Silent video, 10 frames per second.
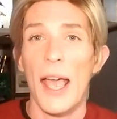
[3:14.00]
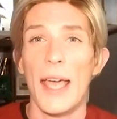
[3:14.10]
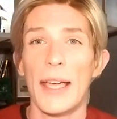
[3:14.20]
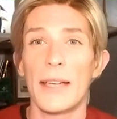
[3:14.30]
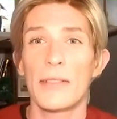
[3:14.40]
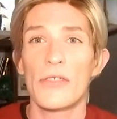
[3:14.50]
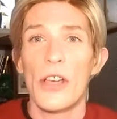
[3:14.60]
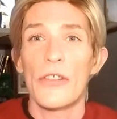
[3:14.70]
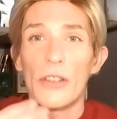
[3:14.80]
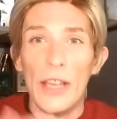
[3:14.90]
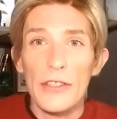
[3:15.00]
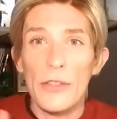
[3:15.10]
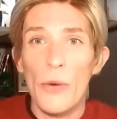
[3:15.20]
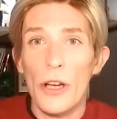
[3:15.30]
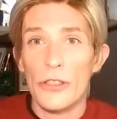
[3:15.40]
And the less
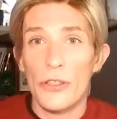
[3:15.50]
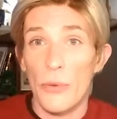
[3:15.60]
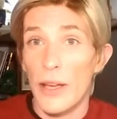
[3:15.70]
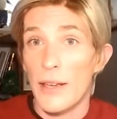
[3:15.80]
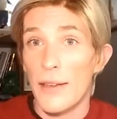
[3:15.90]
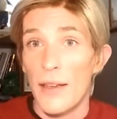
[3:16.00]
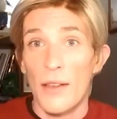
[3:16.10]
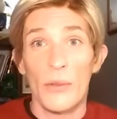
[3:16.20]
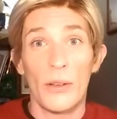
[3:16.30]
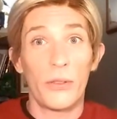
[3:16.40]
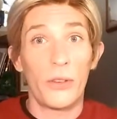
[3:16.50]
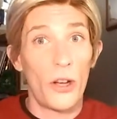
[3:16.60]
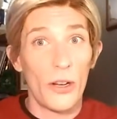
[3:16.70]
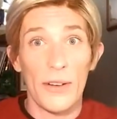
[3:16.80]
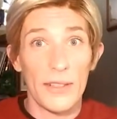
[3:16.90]
you wash your wig, the
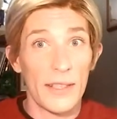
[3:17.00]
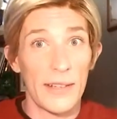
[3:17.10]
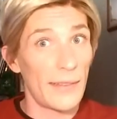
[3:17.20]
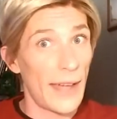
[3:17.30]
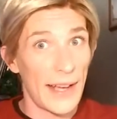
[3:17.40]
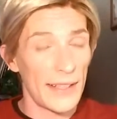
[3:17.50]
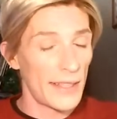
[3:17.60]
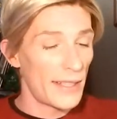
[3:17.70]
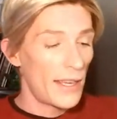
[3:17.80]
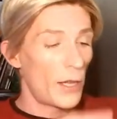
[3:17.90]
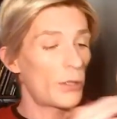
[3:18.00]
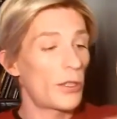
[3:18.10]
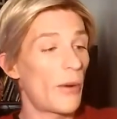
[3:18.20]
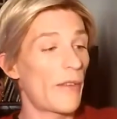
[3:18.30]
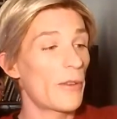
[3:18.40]
longer it's going to last.
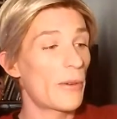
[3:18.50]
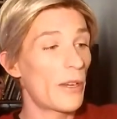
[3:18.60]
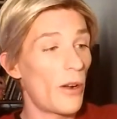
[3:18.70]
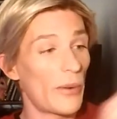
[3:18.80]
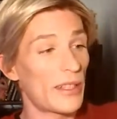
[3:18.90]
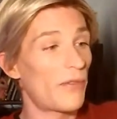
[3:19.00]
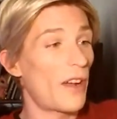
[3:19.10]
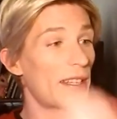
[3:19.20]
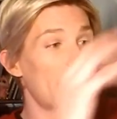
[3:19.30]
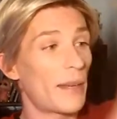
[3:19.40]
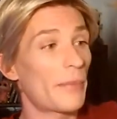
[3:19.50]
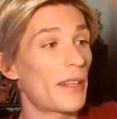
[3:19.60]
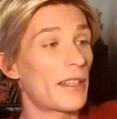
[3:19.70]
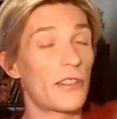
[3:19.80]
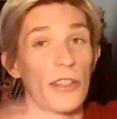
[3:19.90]
So if you can always find
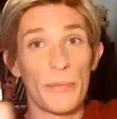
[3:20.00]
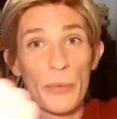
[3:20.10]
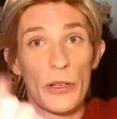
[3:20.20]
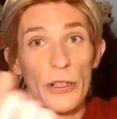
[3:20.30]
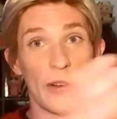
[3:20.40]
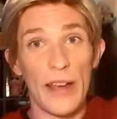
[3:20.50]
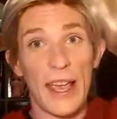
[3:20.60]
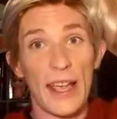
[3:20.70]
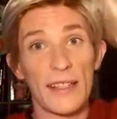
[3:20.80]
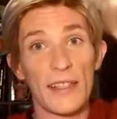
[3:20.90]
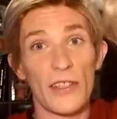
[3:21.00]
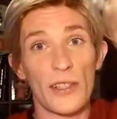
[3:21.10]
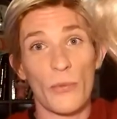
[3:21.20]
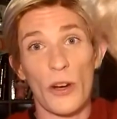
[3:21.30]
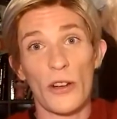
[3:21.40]
something to just put on your hands and
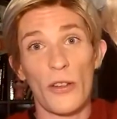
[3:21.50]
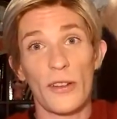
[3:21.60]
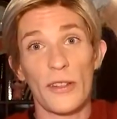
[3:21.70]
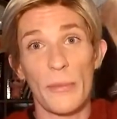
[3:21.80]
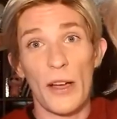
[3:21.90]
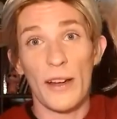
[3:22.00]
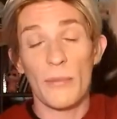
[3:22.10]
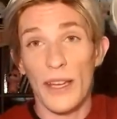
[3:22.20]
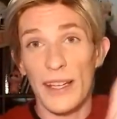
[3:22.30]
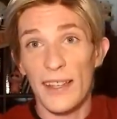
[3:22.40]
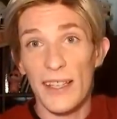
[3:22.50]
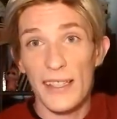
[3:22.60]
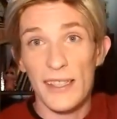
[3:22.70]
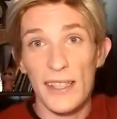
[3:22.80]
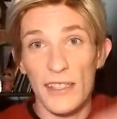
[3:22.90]
just run along the bottom like
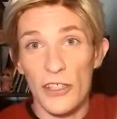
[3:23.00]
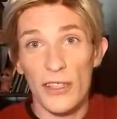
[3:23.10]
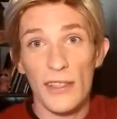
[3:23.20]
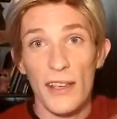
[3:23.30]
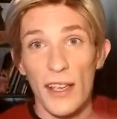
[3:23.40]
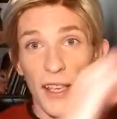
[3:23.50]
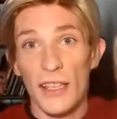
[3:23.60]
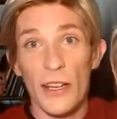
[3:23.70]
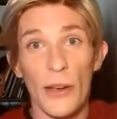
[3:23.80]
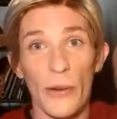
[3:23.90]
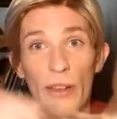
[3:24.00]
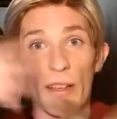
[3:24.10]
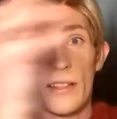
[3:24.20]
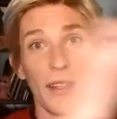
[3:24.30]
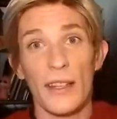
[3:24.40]
this and just, you know,
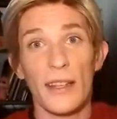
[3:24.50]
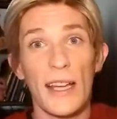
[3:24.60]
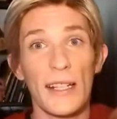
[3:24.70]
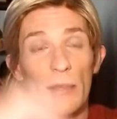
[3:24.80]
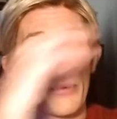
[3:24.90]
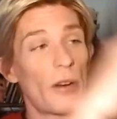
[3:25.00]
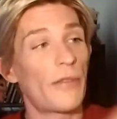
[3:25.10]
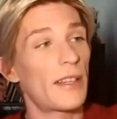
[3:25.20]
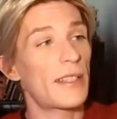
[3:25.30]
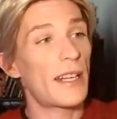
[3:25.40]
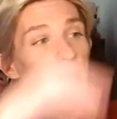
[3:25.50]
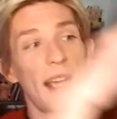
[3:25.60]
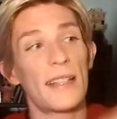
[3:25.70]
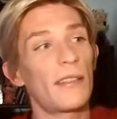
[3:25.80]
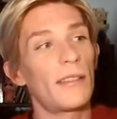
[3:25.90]
that is perfect. And it
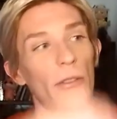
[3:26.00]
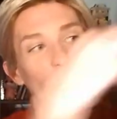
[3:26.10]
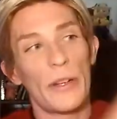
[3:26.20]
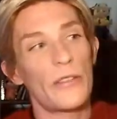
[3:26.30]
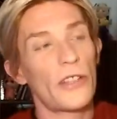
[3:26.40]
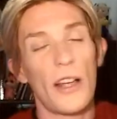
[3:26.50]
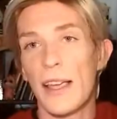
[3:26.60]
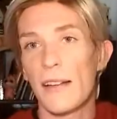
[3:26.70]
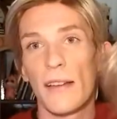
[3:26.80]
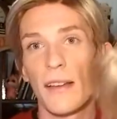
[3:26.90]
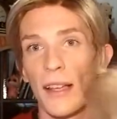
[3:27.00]
adds a little bit of shine.